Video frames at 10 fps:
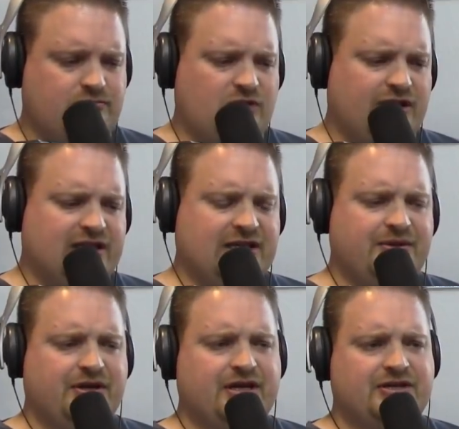like something
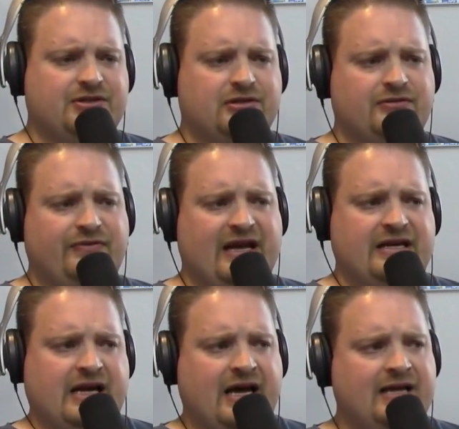you're going to serve that
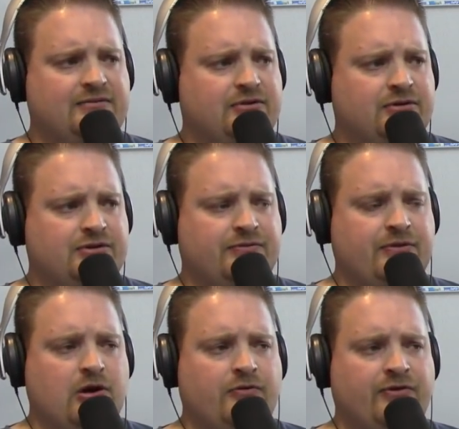night or serve
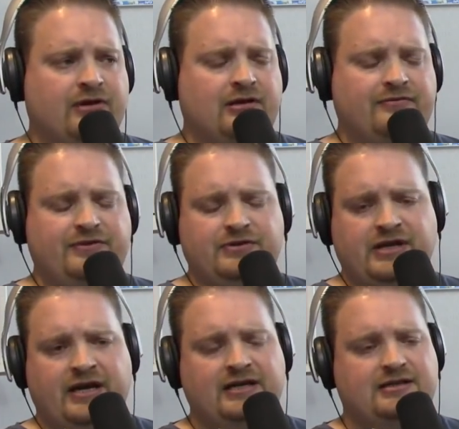over a few
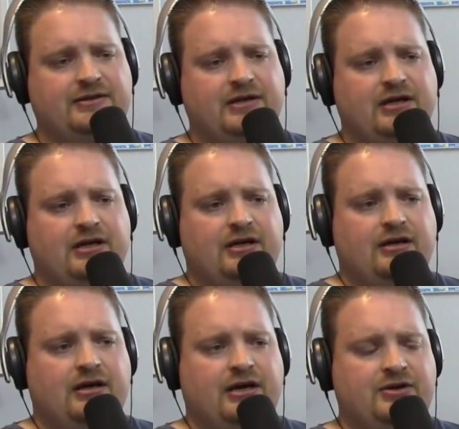days,
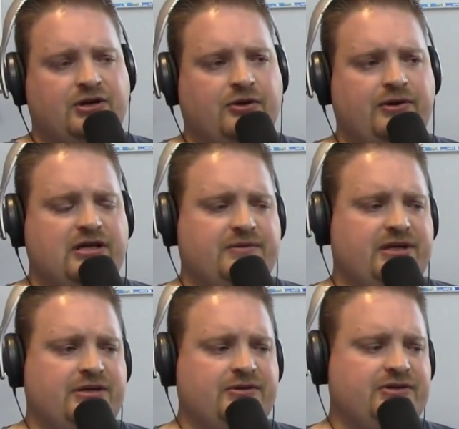you're going to be
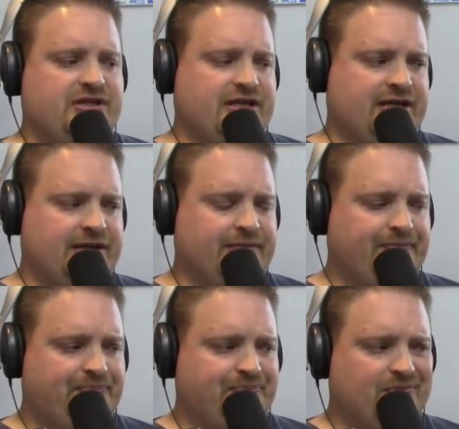using
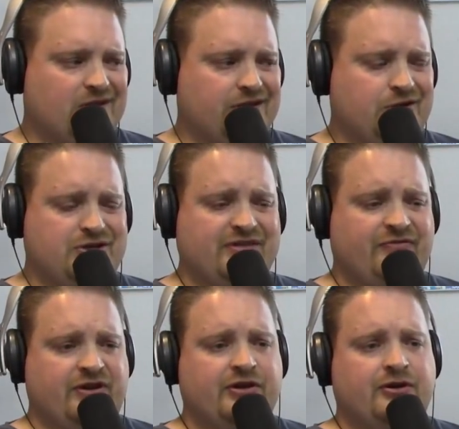usually
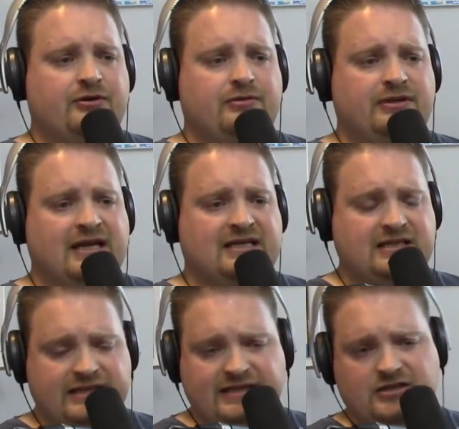vinegar that's
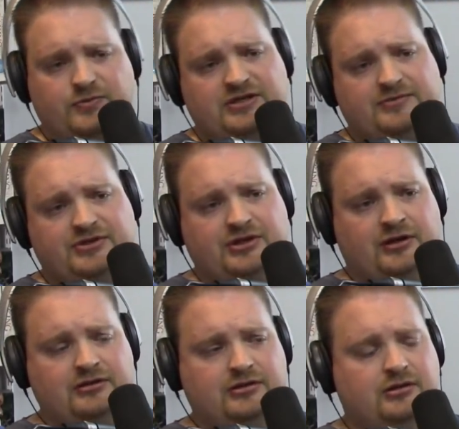seasoned with some
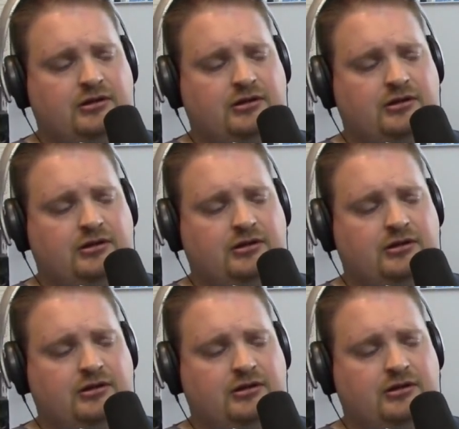salt